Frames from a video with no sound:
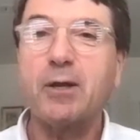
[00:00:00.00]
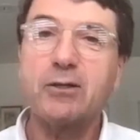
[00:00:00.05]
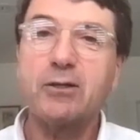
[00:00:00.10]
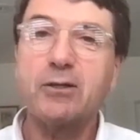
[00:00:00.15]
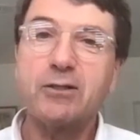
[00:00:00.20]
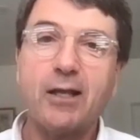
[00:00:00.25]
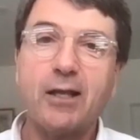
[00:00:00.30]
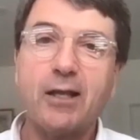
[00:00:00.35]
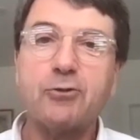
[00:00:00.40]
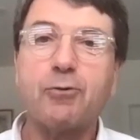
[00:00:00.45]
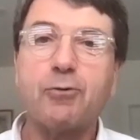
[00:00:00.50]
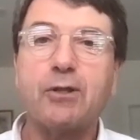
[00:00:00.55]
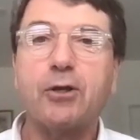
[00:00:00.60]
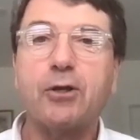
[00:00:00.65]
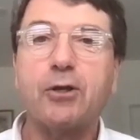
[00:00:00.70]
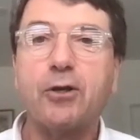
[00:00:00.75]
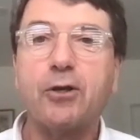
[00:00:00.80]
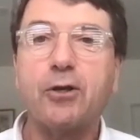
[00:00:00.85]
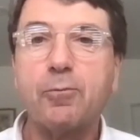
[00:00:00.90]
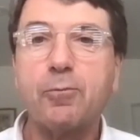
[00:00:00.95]
because that's what
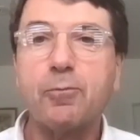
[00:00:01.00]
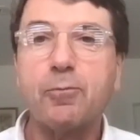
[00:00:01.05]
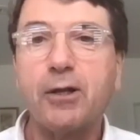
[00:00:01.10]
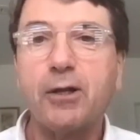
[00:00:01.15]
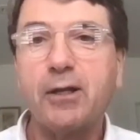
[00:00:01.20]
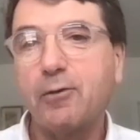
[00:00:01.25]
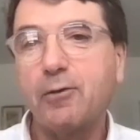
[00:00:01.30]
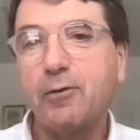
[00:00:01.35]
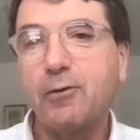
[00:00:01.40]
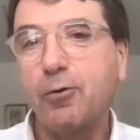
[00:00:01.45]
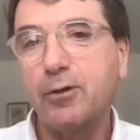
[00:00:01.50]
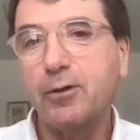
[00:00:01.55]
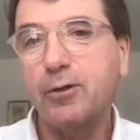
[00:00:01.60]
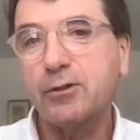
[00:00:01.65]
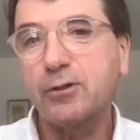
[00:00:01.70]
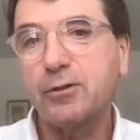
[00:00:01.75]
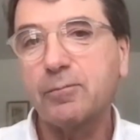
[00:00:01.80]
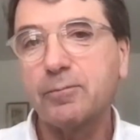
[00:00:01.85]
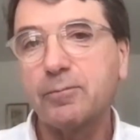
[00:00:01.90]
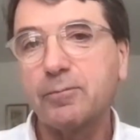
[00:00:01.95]
the customer at the end
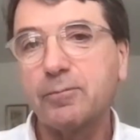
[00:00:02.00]
wants.